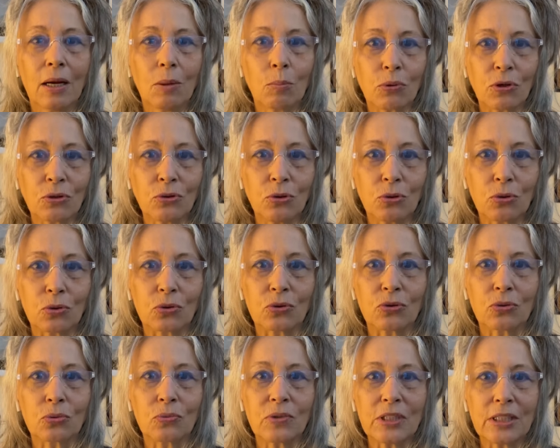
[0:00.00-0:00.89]

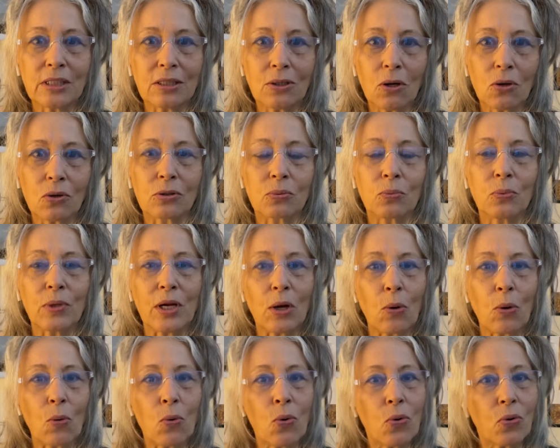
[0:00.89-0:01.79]
Produce results.
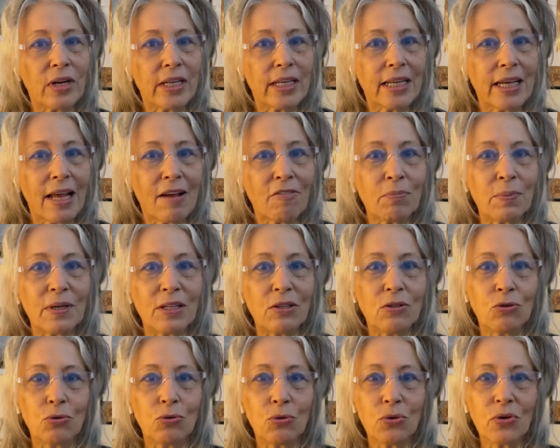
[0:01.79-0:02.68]
We already have
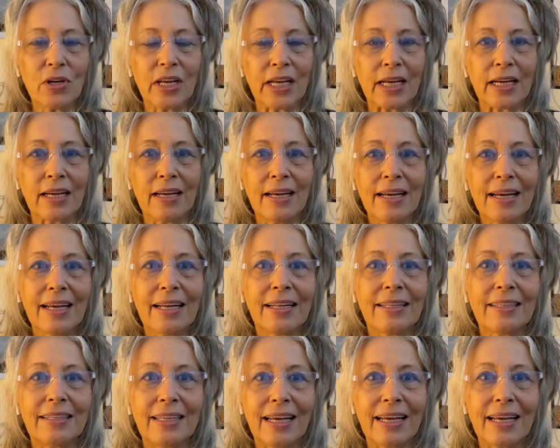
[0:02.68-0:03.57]
been doing
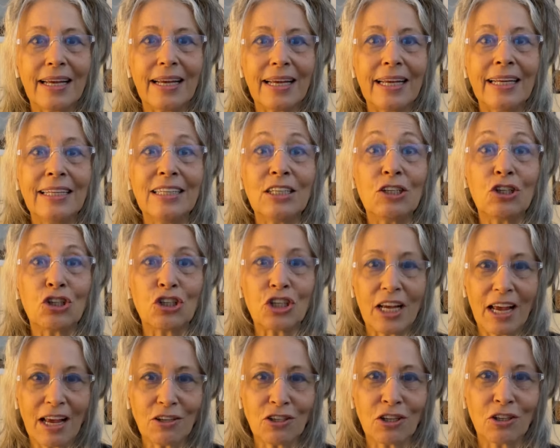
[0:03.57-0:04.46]
the
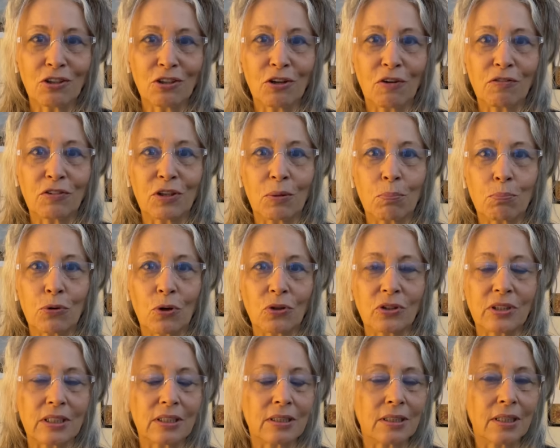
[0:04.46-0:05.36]
initiation of the
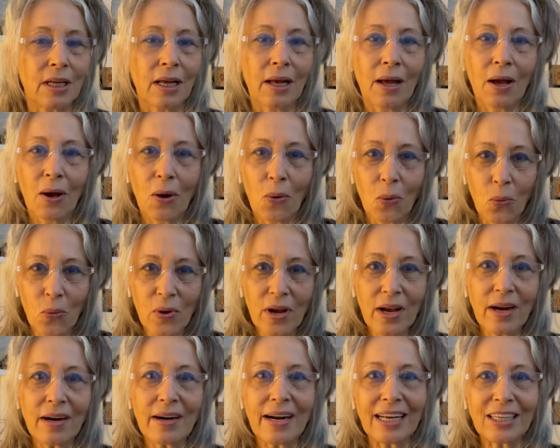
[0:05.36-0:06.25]
process.
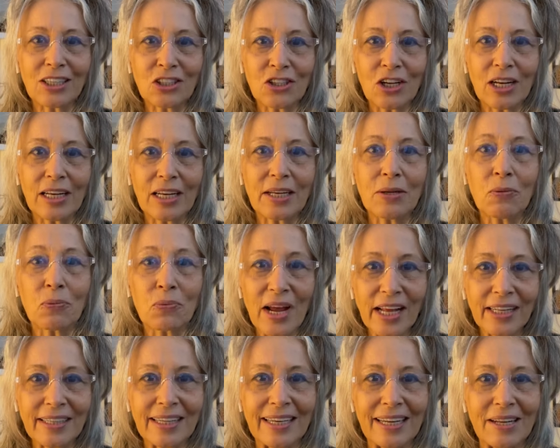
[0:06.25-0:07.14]
We are actually
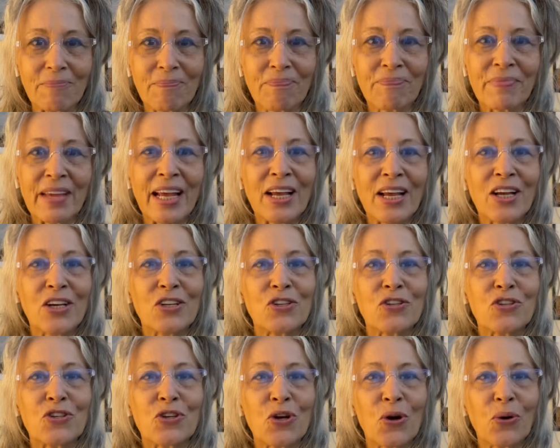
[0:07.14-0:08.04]
ready.
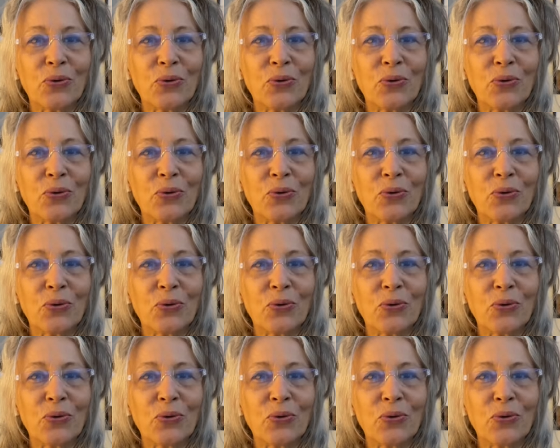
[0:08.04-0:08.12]
So